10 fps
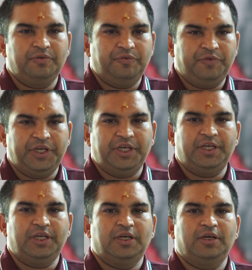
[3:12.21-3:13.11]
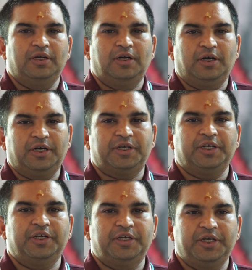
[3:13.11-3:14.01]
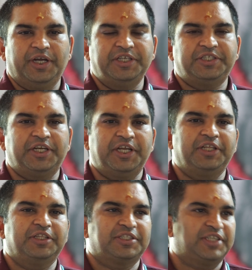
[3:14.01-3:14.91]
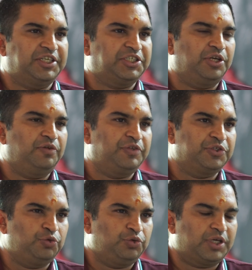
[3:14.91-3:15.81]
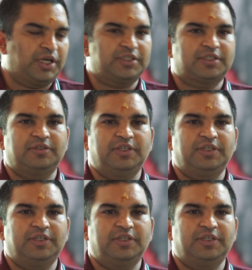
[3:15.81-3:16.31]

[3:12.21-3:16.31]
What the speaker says: we are entering the section of the sutras